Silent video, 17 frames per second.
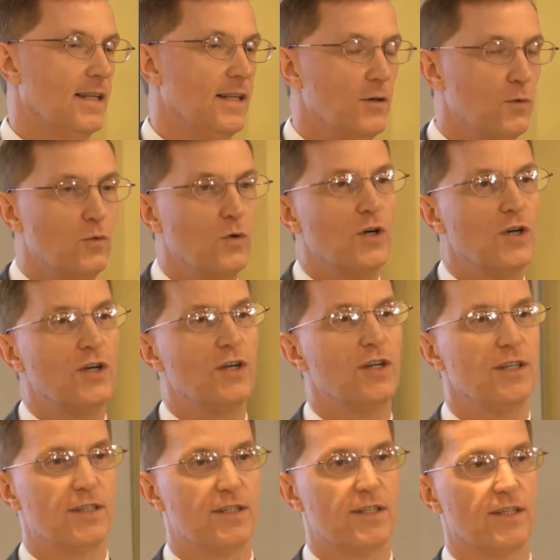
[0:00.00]
the
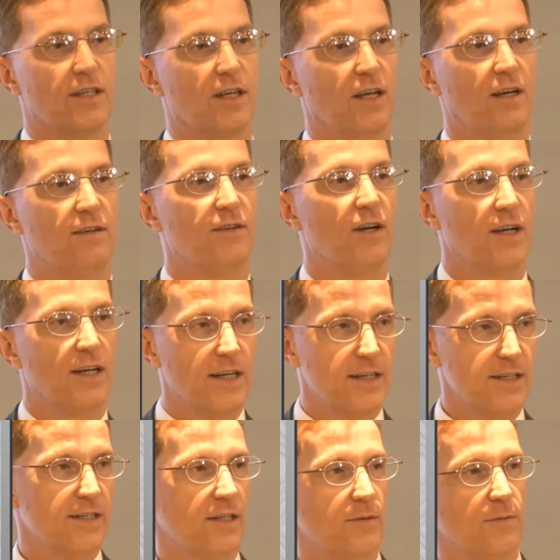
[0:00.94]
words of our
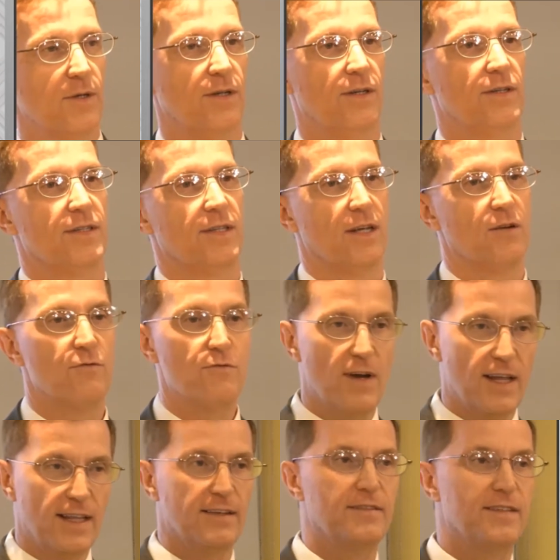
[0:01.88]
customers at
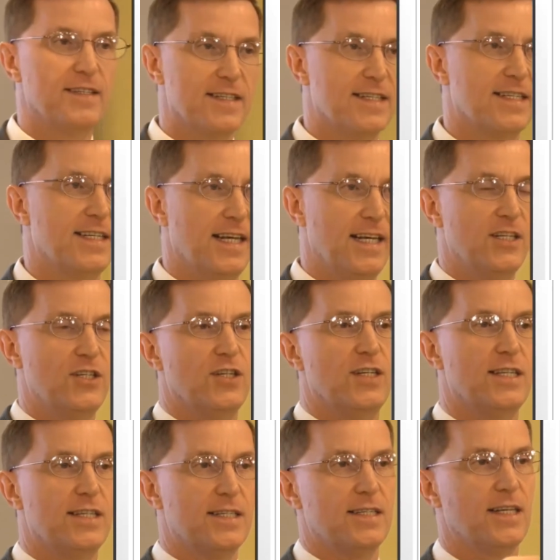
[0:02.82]
relevant
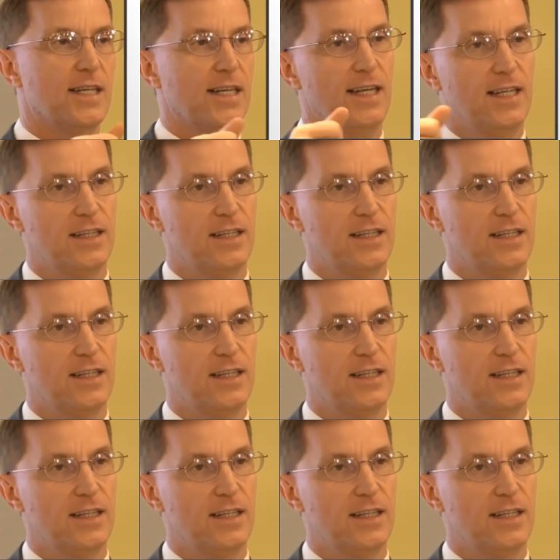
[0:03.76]
stages